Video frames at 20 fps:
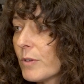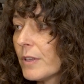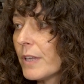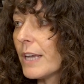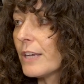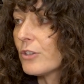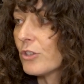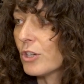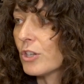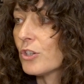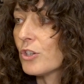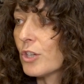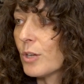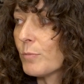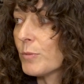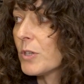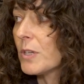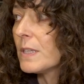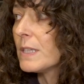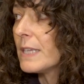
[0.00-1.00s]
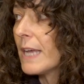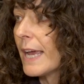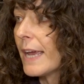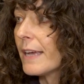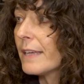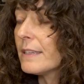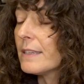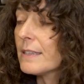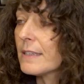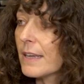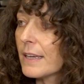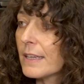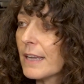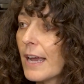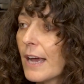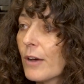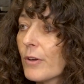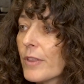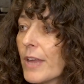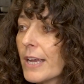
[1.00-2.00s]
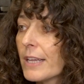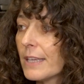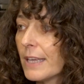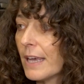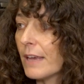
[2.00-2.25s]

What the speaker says: relationship to dance, and how that